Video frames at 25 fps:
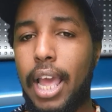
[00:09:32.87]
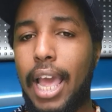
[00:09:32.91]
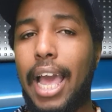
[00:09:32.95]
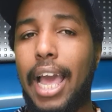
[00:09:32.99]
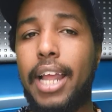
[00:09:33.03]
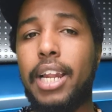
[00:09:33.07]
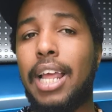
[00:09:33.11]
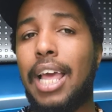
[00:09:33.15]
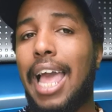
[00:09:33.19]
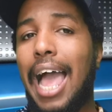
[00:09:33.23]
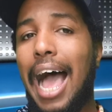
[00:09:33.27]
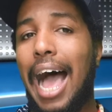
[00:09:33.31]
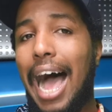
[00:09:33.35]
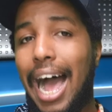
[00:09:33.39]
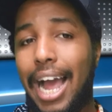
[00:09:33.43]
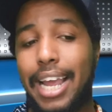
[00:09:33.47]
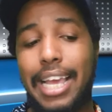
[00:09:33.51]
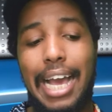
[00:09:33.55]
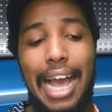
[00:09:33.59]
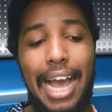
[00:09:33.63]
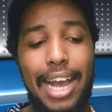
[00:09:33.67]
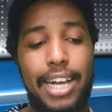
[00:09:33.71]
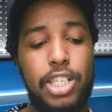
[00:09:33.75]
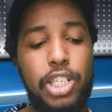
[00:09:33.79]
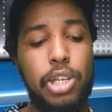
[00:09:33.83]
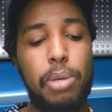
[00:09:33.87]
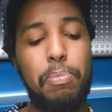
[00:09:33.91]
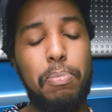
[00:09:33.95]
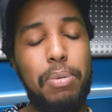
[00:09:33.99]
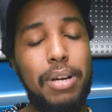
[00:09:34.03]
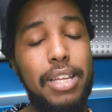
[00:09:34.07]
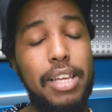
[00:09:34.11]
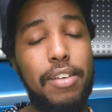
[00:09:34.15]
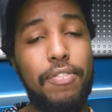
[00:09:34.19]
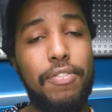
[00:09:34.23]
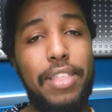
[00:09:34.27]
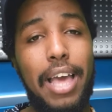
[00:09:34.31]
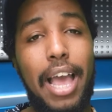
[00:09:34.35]
And I actually
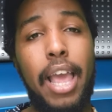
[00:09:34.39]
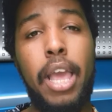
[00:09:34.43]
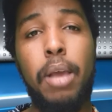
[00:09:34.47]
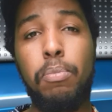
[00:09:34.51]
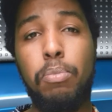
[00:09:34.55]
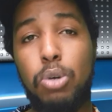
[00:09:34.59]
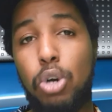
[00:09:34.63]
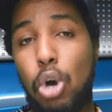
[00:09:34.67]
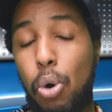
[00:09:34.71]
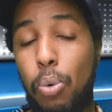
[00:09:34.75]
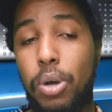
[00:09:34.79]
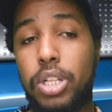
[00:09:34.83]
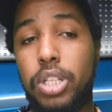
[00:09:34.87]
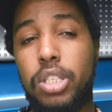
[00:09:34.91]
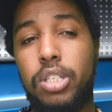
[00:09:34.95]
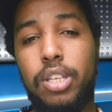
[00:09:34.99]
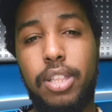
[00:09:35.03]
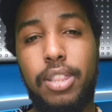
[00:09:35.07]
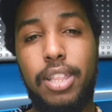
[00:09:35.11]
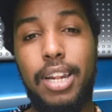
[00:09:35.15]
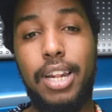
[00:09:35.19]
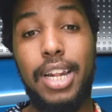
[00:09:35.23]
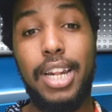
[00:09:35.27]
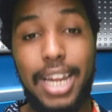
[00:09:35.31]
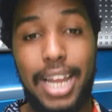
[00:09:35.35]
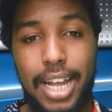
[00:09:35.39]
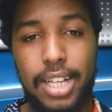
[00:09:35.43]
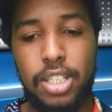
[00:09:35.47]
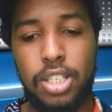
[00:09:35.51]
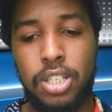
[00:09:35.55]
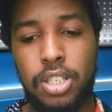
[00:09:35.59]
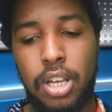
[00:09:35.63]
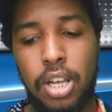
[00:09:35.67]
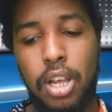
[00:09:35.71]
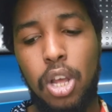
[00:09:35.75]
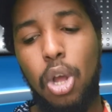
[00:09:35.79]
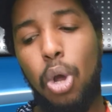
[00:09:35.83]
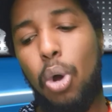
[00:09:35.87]
believe that him going to the
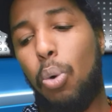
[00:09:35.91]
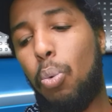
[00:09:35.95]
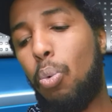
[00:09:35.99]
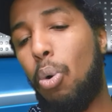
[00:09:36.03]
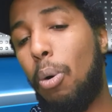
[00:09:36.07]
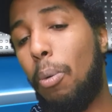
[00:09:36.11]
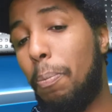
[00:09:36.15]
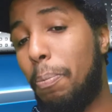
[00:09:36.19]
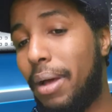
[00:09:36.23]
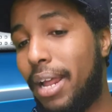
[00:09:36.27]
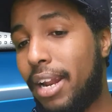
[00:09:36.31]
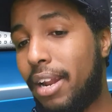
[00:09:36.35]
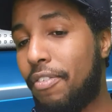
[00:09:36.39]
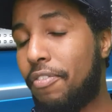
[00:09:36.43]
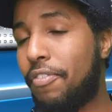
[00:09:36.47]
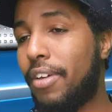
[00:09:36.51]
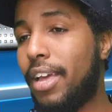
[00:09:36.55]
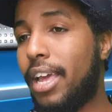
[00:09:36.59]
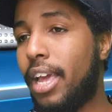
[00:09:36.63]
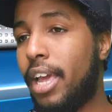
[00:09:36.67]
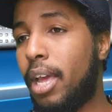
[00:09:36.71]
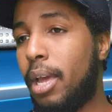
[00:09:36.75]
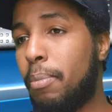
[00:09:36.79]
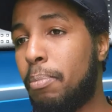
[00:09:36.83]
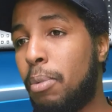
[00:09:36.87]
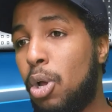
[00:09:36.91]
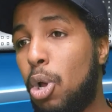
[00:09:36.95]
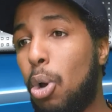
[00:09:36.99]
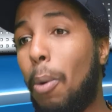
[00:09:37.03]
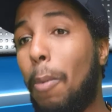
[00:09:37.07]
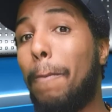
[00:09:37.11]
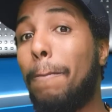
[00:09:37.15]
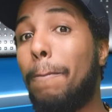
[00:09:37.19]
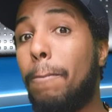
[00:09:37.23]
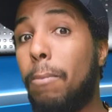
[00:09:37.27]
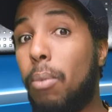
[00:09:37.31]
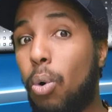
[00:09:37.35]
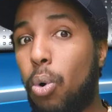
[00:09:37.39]
Nets will benefit him
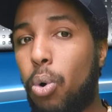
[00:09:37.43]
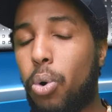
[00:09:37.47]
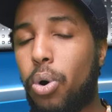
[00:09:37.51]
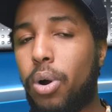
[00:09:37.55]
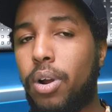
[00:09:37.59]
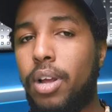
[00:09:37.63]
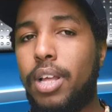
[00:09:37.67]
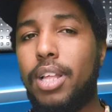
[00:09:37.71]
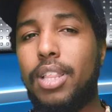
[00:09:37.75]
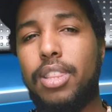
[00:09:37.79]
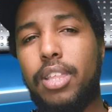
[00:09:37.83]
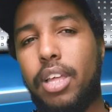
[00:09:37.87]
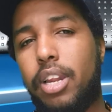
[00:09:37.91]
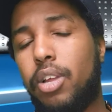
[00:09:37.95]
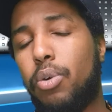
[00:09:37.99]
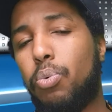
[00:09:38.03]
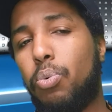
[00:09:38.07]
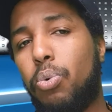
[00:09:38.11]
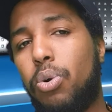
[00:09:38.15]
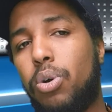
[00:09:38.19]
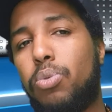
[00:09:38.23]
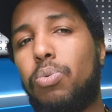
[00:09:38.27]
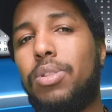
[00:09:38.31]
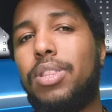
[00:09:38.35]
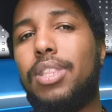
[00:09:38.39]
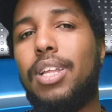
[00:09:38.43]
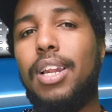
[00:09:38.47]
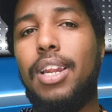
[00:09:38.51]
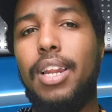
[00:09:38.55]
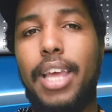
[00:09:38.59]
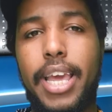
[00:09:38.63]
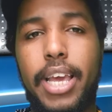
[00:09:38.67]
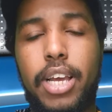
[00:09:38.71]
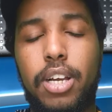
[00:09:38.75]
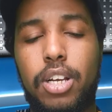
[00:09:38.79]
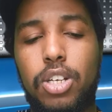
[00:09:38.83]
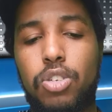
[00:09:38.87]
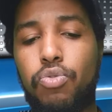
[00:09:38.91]
more than it would with the
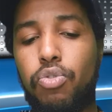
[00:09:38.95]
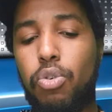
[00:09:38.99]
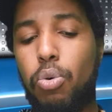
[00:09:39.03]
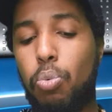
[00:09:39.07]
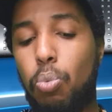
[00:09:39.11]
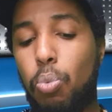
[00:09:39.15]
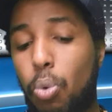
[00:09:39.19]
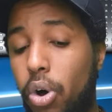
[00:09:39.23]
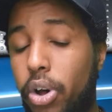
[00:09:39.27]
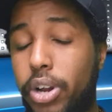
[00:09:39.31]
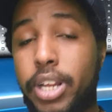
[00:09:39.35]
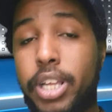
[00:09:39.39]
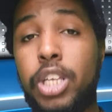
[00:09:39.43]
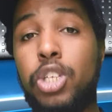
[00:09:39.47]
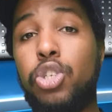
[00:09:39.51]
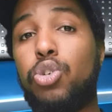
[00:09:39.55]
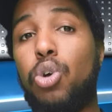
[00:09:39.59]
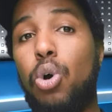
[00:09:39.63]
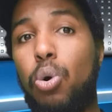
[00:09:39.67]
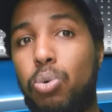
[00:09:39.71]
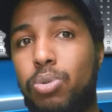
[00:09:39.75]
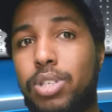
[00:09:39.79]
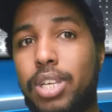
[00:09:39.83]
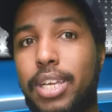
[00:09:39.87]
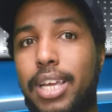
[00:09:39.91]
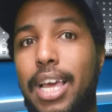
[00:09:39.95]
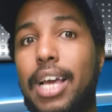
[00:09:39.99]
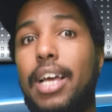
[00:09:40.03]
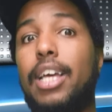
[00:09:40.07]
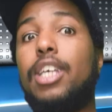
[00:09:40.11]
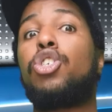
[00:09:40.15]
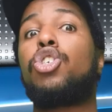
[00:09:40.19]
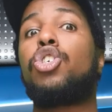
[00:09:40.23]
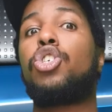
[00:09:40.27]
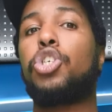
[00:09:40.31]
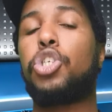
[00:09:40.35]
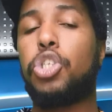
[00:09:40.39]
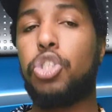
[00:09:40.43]
Lakers. For one, he's going to get
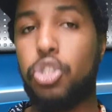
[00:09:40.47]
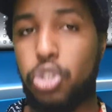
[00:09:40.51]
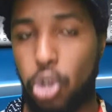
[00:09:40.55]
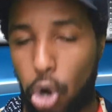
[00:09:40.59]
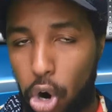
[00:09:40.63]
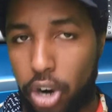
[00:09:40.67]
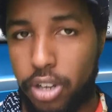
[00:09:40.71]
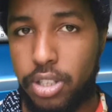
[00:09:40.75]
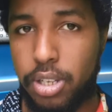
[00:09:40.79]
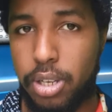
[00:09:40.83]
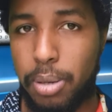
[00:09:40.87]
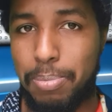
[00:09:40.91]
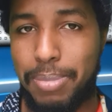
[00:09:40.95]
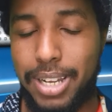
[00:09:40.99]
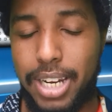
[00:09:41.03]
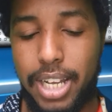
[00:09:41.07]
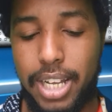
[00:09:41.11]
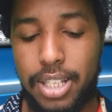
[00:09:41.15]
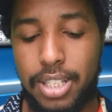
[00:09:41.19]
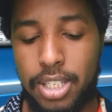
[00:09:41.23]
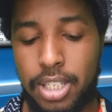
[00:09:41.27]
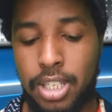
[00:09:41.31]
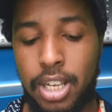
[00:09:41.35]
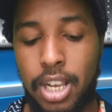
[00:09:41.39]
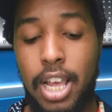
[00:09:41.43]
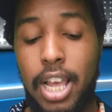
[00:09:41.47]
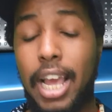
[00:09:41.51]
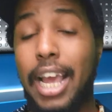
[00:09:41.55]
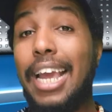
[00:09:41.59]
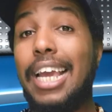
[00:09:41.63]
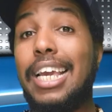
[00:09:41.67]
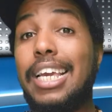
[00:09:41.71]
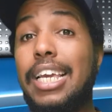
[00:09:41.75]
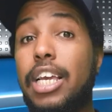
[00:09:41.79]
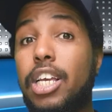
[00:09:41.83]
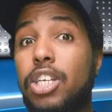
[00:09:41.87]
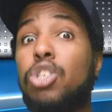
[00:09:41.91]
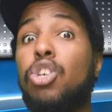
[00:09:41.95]
starter minutes.
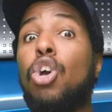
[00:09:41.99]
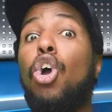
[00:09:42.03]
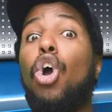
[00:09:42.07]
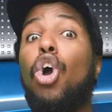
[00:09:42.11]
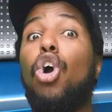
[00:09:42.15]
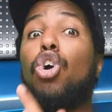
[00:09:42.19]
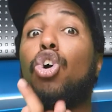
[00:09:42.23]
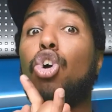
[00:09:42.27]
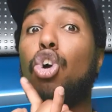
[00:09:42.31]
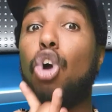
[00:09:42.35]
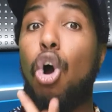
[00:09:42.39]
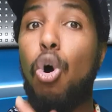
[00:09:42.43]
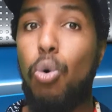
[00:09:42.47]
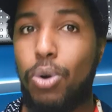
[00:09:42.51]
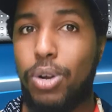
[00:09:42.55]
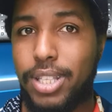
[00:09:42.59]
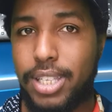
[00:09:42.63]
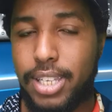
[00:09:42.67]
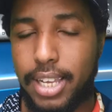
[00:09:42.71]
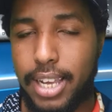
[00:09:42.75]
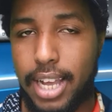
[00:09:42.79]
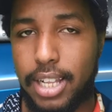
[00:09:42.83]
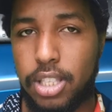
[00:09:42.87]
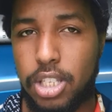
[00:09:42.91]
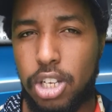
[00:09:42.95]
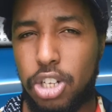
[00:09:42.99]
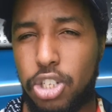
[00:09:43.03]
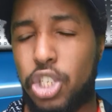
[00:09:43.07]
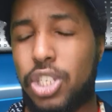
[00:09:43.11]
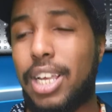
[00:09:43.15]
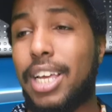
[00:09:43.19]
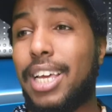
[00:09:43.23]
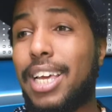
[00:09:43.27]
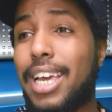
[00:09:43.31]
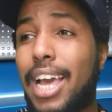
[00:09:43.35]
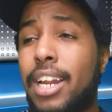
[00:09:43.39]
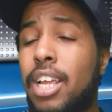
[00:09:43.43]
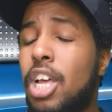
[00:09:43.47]
He is going to get touches.
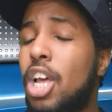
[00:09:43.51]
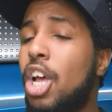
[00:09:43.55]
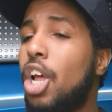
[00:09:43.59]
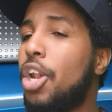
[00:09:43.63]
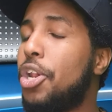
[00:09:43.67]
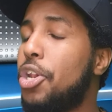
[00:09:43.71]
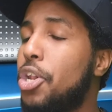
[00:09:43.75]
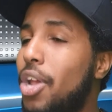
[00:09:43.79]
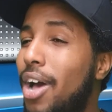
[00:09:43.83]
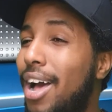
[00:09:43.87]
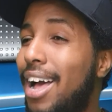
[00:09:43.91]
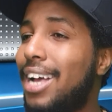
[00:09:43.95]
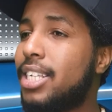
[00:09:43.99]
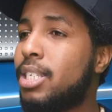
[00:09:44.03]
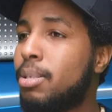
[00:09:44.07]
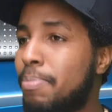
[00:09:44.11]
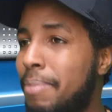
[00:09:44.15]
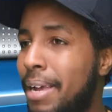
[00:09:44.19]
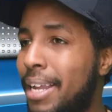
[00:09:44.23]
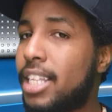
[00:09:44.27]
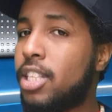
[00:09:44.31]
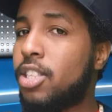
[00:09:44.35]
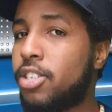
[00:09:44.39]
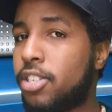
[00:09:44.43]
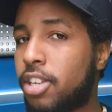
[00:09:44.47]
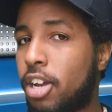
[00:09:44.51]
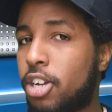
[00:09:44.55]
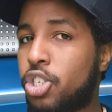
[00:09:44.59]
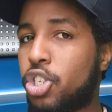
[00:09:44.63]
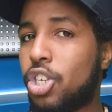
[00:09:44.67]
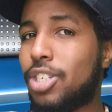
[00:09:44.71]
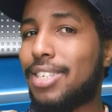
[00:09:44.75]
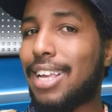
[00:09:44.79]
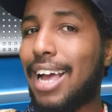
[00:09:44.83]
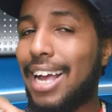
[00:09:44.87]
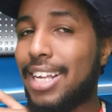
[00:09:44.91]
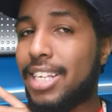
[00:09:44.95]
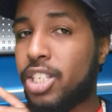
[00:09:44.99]
Again, not as many
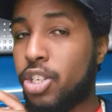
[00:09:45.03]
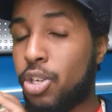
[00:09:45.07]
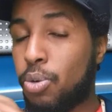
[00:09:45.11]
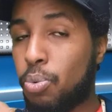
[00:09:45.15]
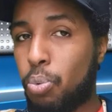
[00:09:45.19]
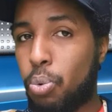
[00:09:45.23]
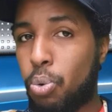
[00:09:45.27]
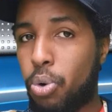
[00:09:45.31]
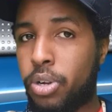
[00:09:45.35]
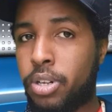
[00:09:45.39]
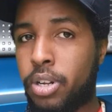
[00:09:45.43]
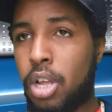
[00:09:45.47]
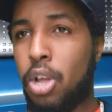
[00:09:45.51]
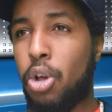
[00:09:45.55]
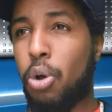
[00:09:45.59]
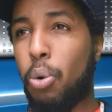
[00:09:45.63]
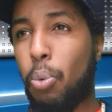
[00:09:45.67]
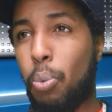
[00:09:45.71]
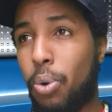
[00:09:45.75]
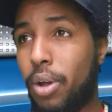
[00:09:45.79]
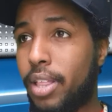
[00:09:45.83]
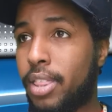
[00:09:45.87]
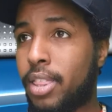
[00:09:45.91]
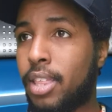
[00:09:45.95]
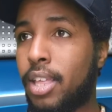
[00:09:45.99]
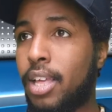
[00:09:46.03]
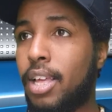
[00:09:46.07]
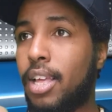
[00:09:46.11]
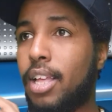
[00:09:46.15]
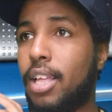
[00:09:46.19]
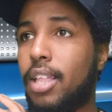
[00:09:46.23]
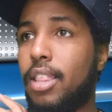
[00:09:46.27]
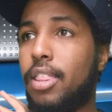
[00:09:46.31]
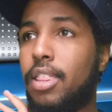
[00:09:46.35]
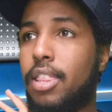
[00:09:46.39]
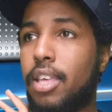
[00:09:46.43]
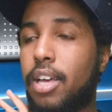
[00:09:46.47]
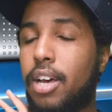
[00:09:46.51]
touches as he would with
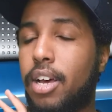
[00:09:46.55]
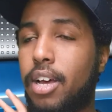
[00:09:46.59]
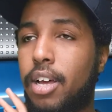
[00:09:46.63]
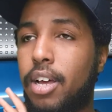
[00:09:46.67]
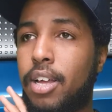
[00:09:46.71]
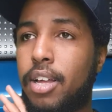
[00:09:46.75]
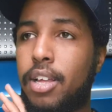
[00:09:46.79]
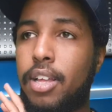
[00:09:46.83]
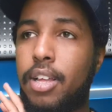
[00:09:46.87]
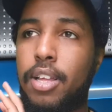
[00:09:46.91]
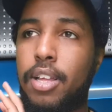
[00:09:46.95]
the